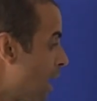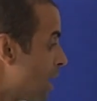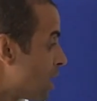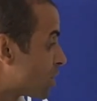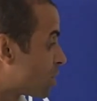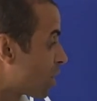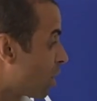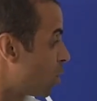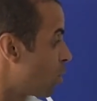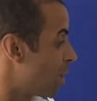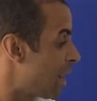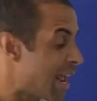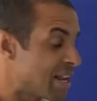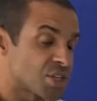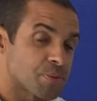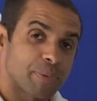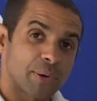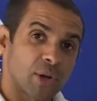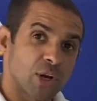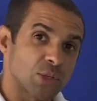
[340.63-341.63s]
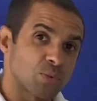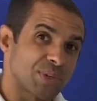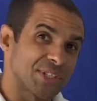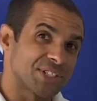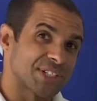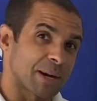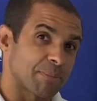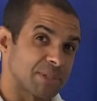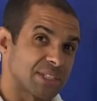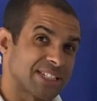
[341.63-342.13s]
So entrepreneur is when
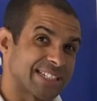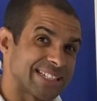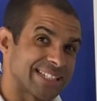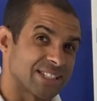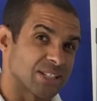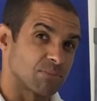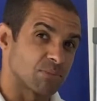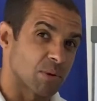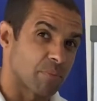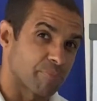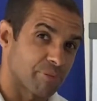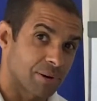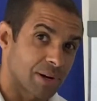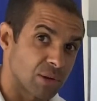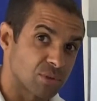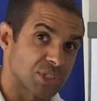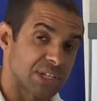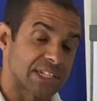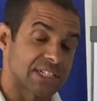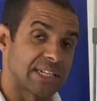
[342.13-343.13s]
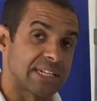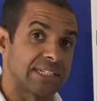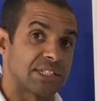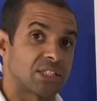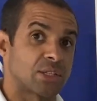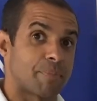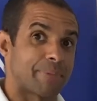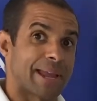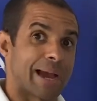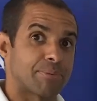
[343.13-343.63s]
you set up the systems and processes
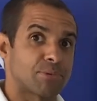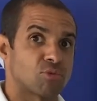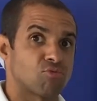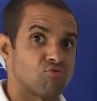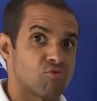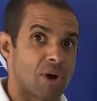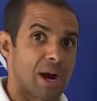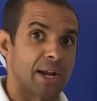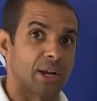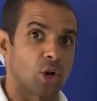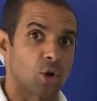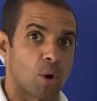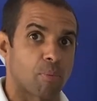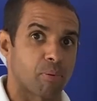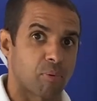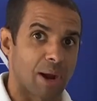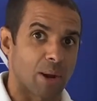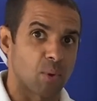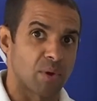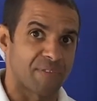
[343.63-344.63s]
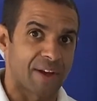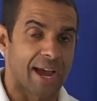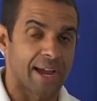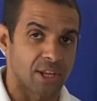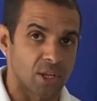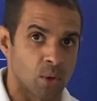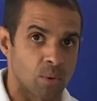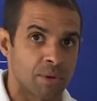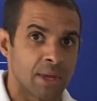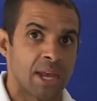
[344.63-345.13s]
to be able to run and operate
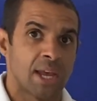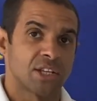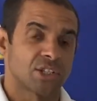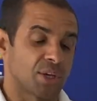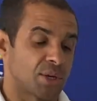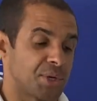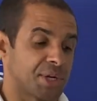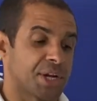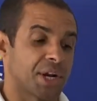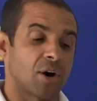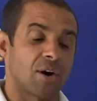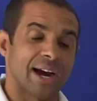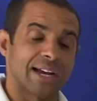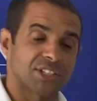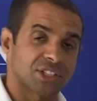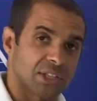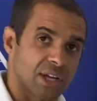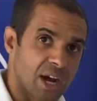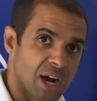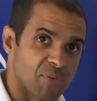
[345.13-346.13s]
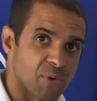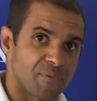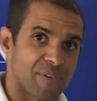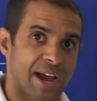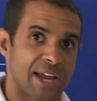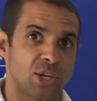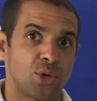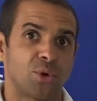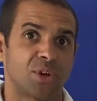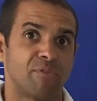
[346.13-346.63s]
without you. So you can hire staff
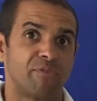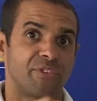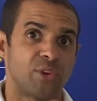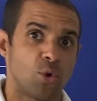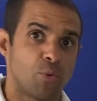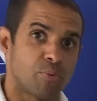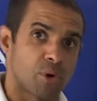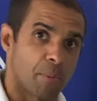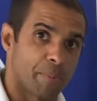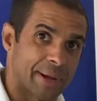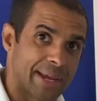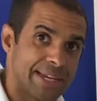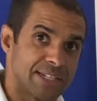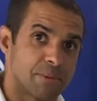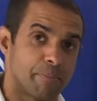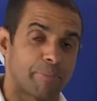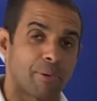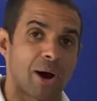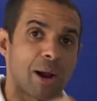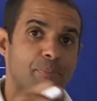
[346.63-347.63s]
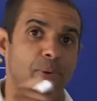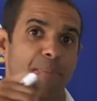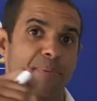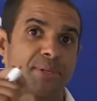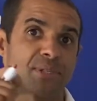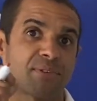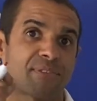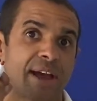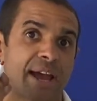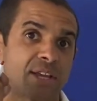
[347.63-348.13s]
without you, you can view properties and buy
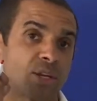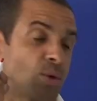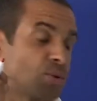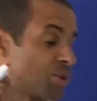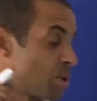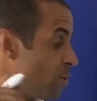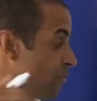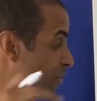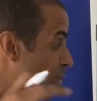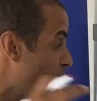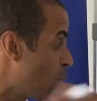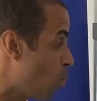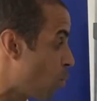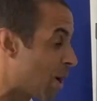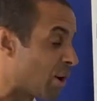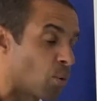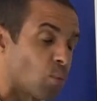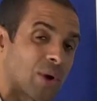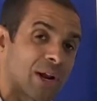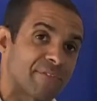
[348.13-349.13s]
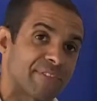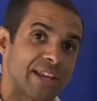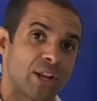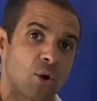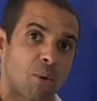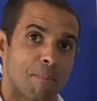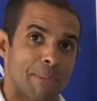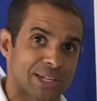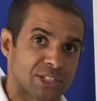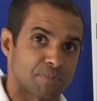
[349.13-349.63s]
properties without you. So if you went on one of
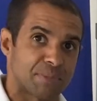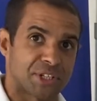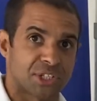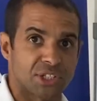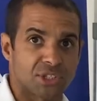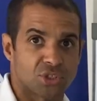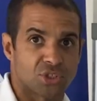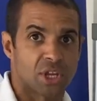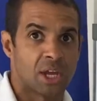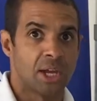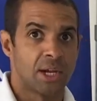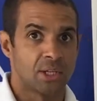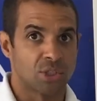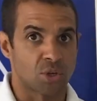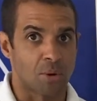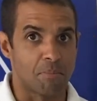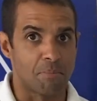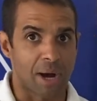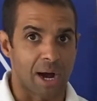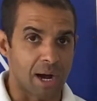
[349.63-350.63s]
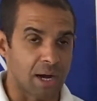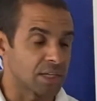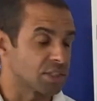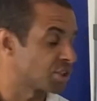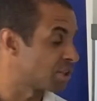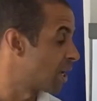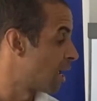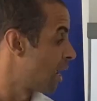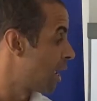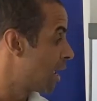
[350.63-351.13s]
Elon Musk's missions to
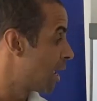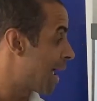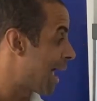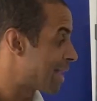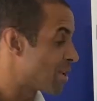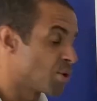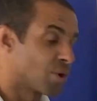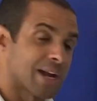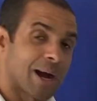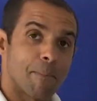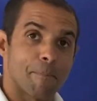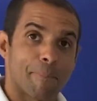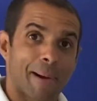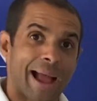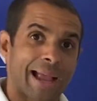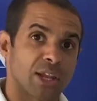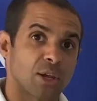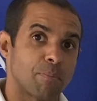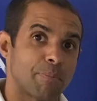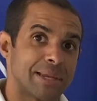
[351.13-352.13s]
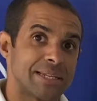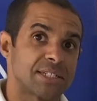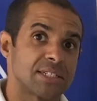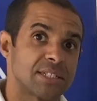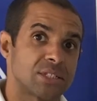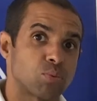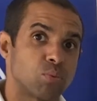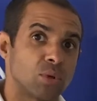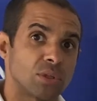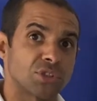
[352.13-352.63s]
Mars, and you come back, your
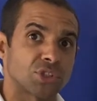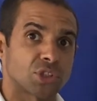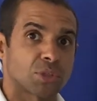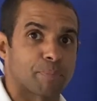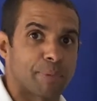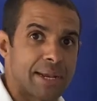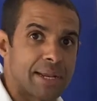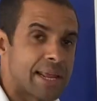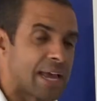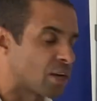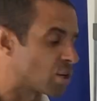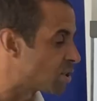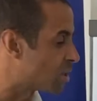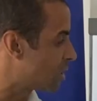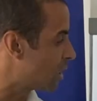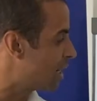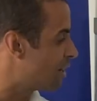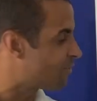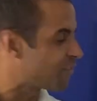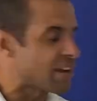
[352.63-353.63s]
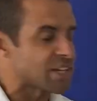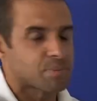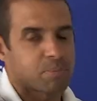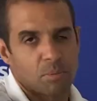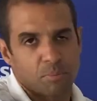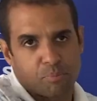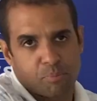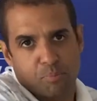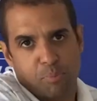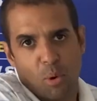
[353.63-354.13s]
business wouldn't just be there, because an
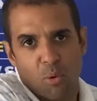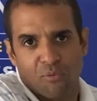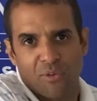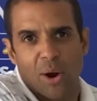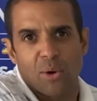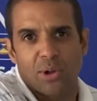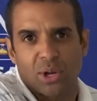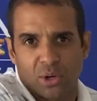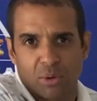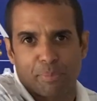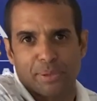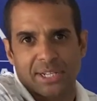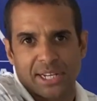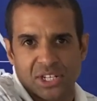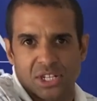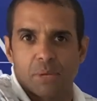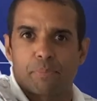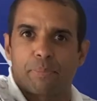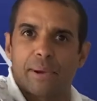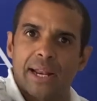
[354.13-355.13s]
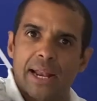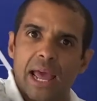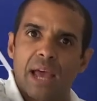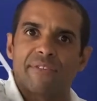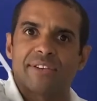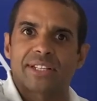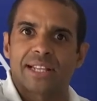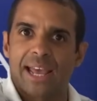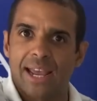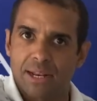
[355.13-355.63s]
investment portfolio could potentially be there if
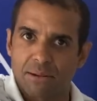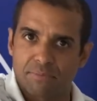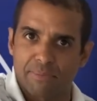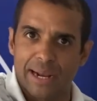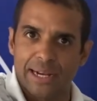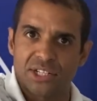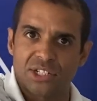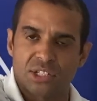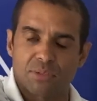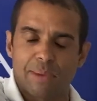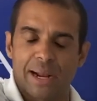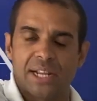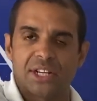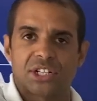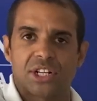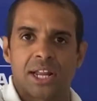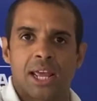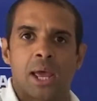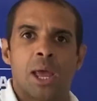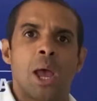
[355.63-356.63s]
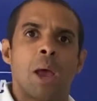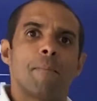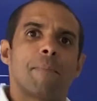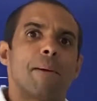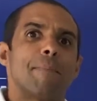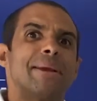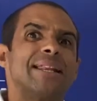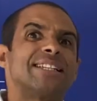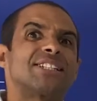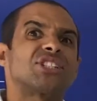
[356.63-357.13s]
there's letting managers managing it. But
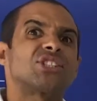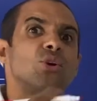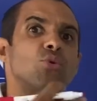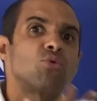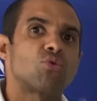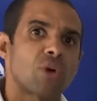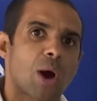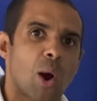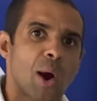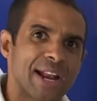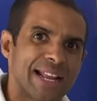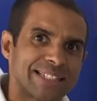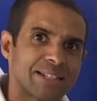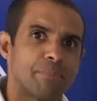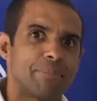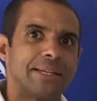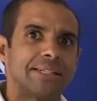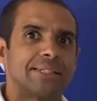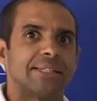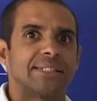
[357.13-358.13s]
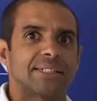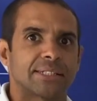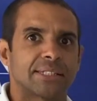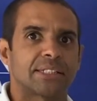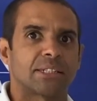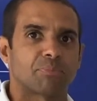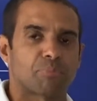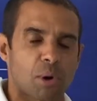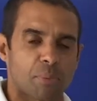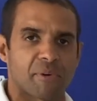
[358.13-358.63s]
I mean, it's still growing as a business.
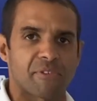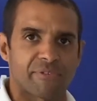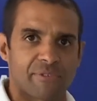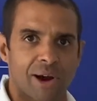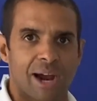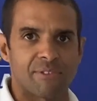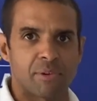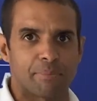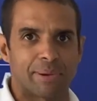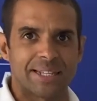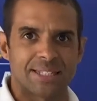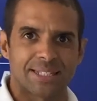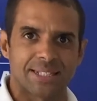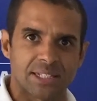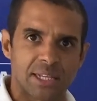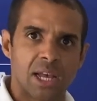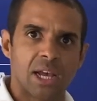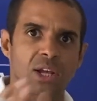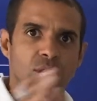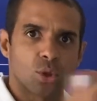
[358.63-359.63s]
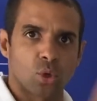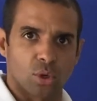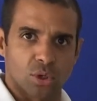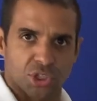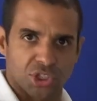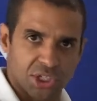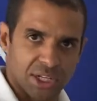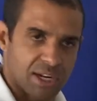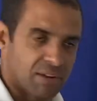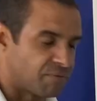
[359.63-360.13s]
It's a proper thriving business, not
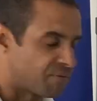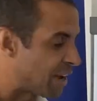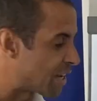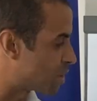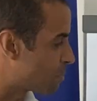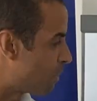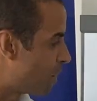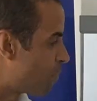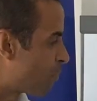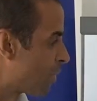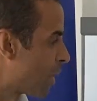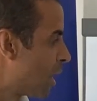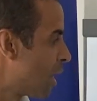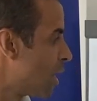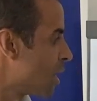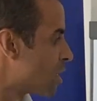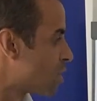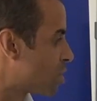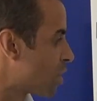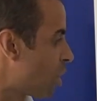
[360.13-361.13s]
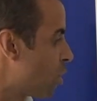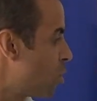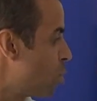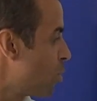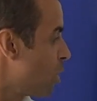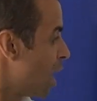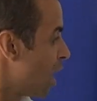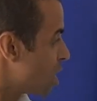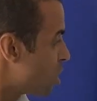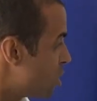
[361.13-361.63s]
just an investment.
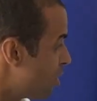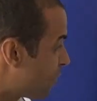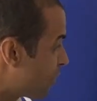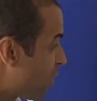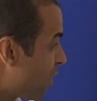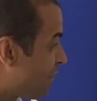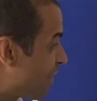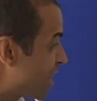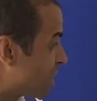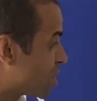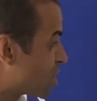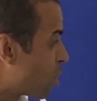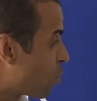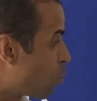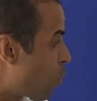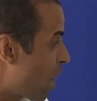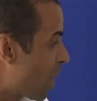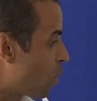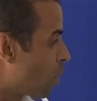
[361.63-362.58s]
So you've got to think to yourself, where do I